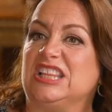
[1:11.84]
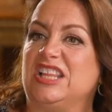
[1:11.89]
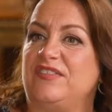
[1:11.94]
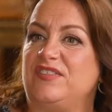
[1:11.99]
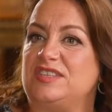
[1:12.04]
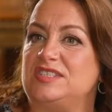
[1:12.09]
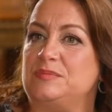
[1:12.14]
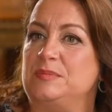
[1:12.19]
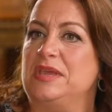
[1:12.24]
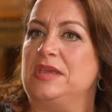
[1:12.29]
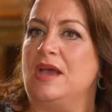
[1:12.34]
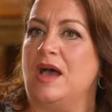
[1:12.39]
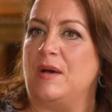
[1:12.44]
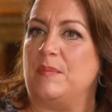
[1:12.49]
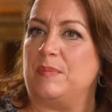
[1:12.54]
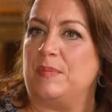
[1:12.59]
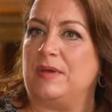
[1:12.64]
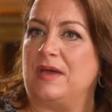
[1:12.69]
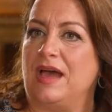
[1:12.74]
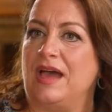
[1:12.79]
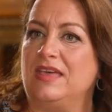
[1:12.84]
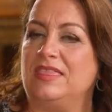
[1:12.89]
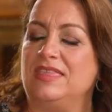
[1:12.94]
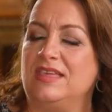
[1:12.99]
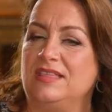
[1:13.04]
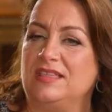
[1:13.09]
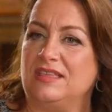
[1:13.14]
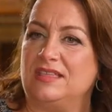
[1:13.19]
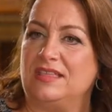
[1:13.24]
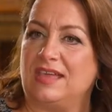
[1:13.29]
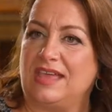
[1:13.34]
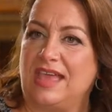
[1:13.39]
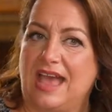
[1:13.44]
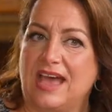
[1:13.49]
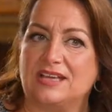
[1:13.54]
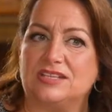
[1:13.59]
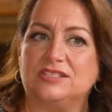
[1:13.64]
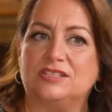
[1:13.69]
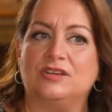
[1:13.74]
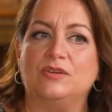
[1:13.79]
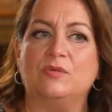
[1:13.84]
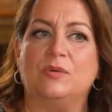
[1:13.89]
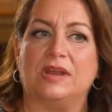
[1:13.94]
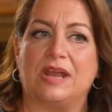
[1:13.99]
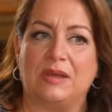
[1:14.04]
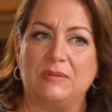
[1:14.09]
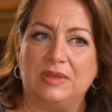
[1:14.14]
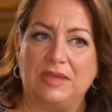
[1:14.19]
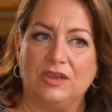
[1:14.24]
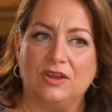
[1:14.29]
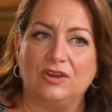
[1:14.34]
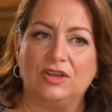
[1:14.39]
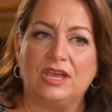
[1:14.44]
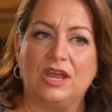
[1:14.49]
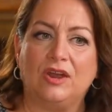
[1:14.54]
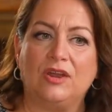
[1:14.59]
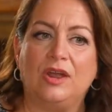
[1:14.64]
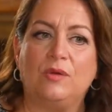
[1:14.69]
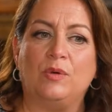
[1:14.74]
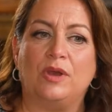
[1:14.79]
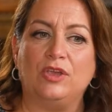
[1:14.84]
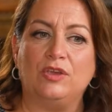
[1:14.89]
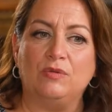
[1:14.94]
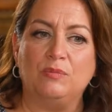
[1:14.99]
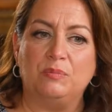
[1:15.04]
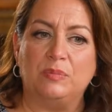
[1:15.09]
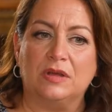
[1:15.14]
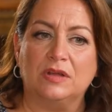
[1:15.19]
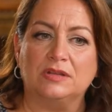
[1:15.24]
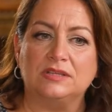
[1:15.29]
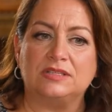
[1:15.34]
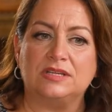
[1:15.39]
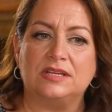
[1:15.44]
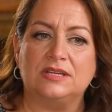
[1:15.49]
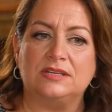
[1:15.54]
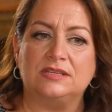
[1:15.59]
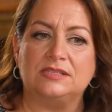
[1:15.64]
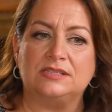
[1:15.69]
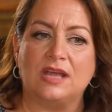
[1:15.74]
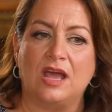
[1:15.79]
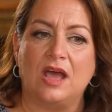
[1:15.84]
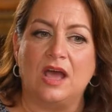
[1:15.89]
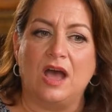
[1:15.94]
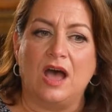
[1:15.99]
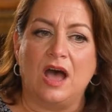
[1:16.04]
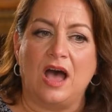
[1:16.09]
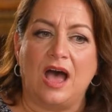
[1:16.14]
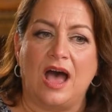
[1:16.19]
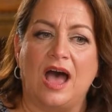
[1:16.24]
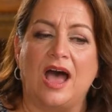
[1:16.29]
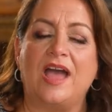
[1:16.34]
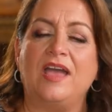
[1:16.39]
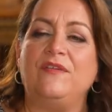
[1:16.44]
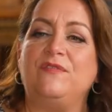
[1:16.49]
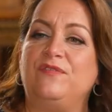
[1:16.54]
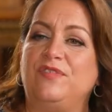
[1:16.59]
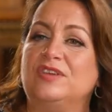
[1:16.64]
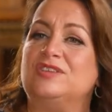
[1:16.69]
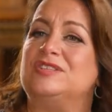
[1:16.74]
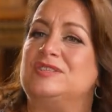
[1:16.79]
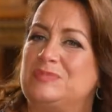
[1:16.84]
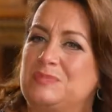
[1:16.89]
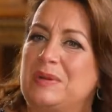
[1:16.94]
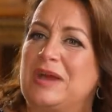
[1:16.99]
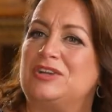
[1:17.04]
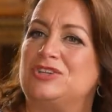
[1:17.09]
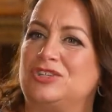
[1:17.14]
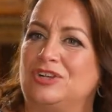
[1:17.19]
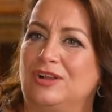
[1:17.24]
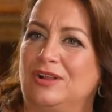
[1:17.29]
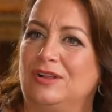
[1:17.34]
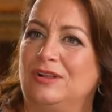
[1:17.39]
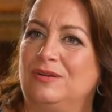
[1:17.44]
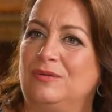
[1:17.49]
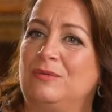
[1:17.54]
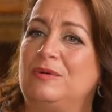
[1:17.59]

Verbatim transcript: lifts me up. I think that the castle, when I'm here, Gary, what you built is, I feel special.